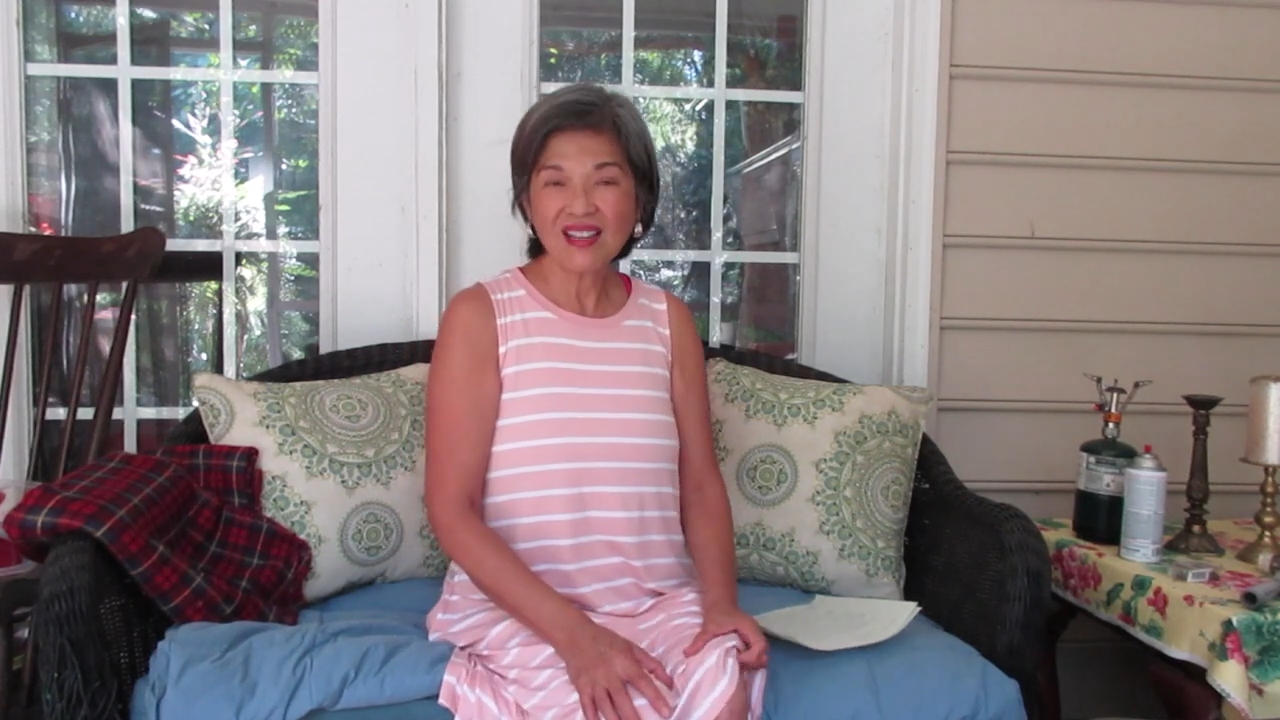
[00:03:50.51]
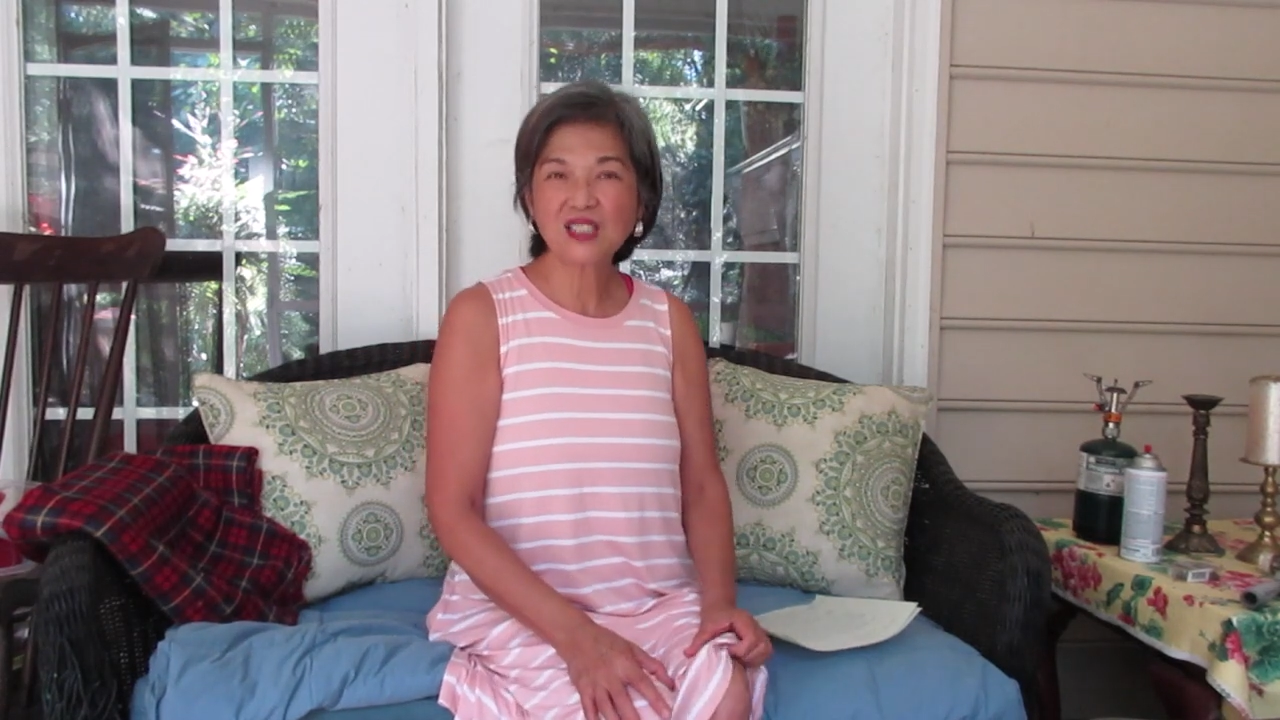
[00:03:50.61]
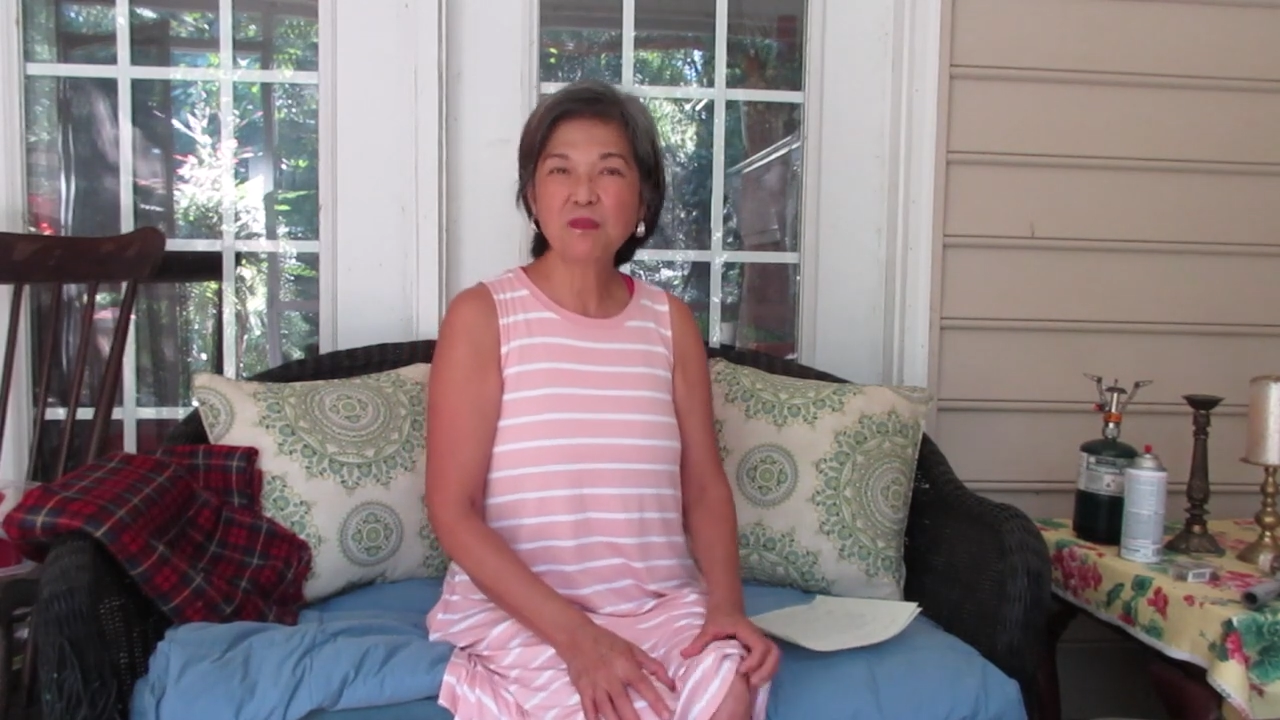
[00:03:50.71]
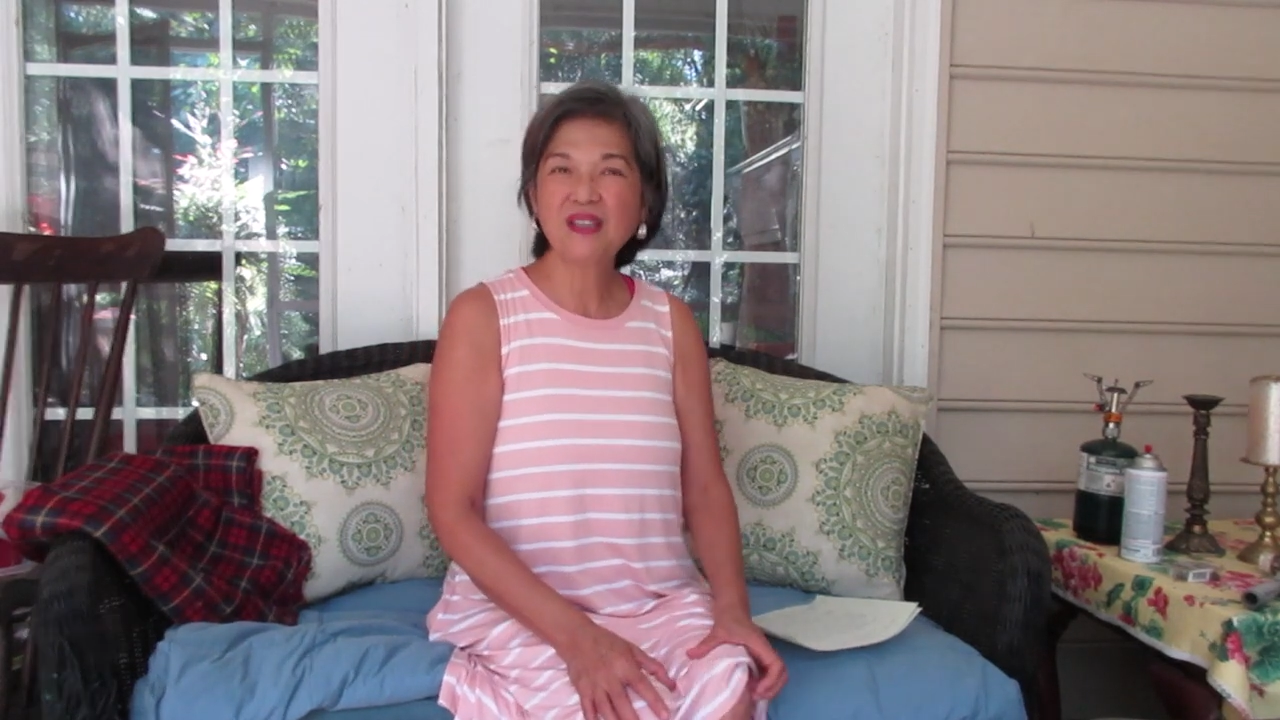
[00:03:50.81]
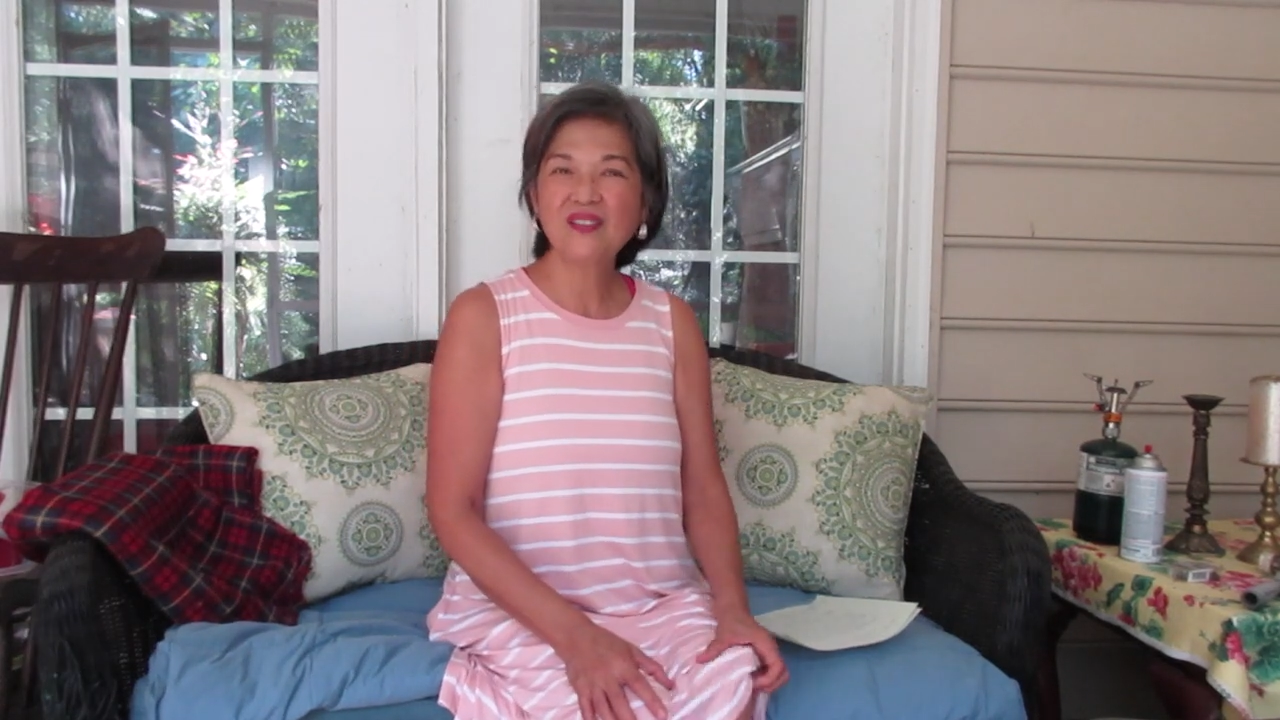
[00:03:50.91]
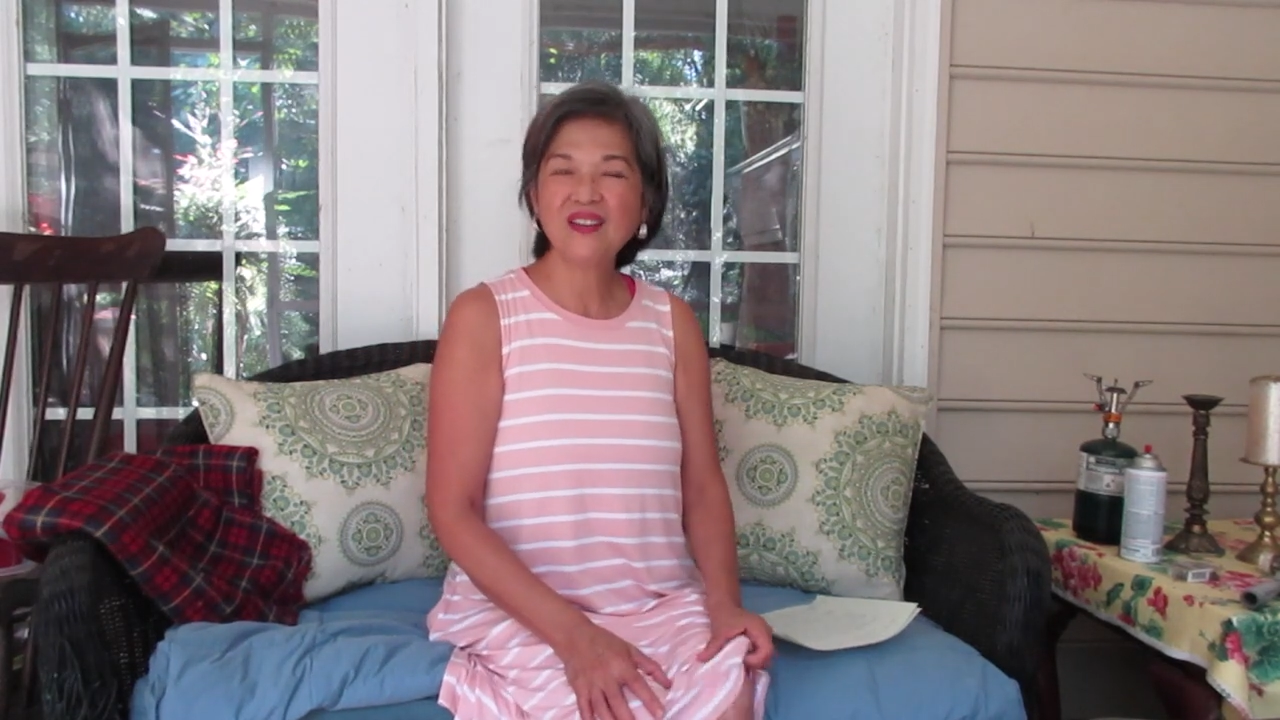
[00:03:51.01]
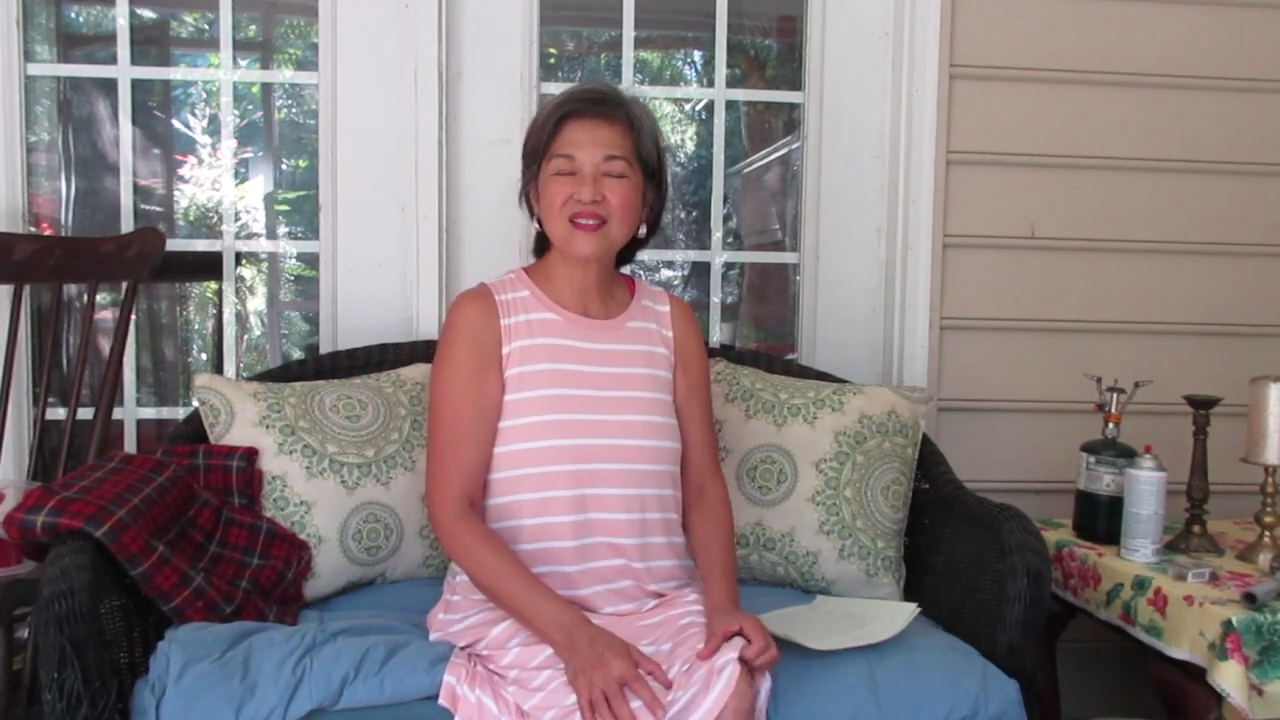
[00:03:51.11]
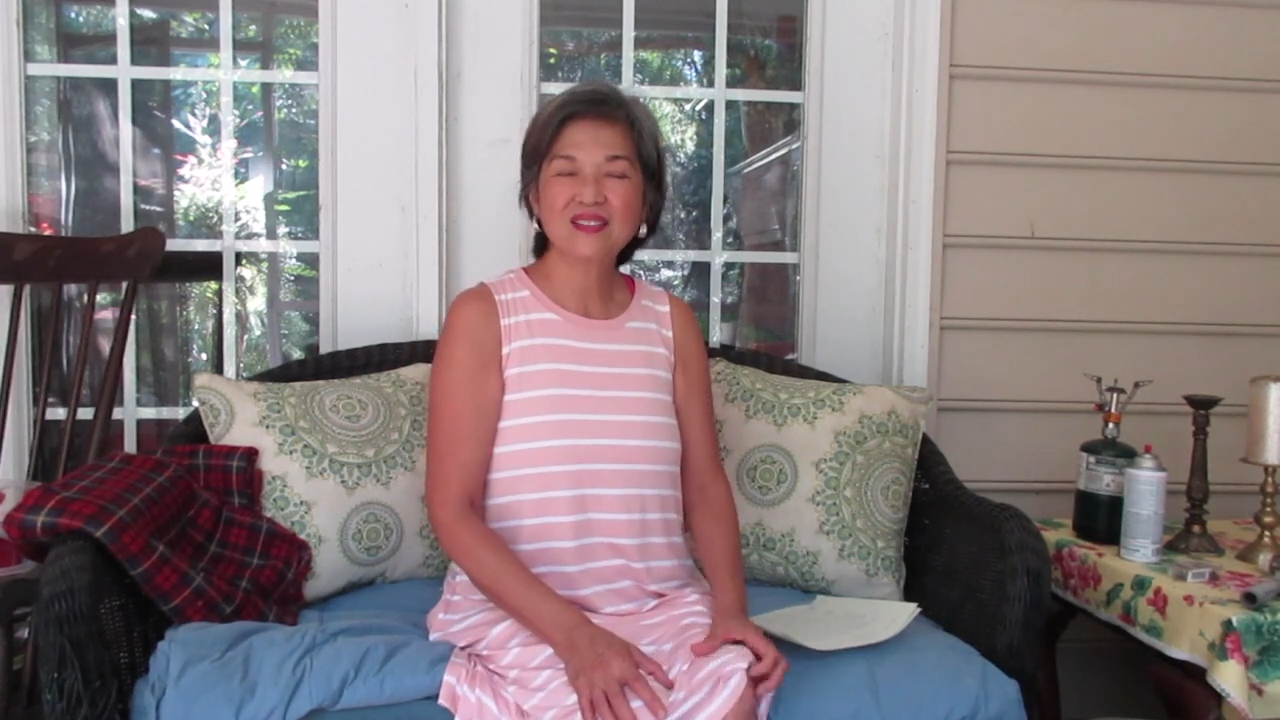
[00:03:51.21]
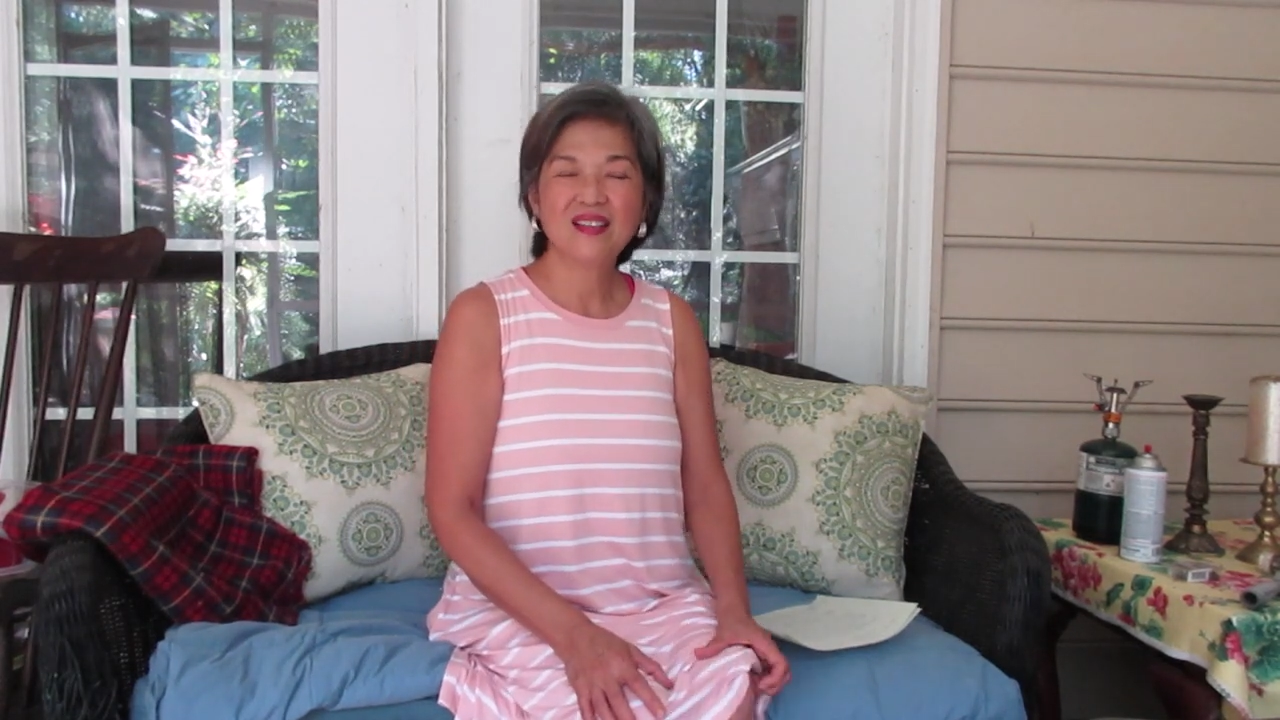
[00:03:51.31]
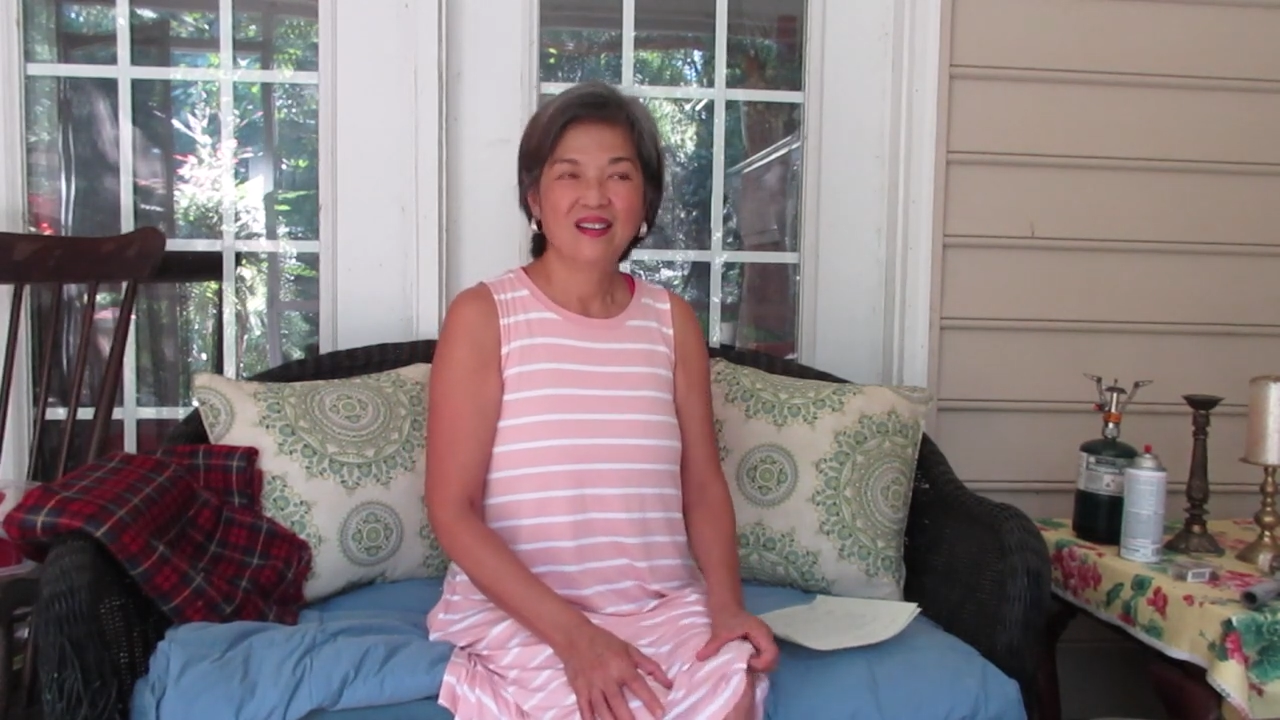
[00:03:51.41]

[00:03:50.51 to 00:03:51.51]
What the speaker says: experienced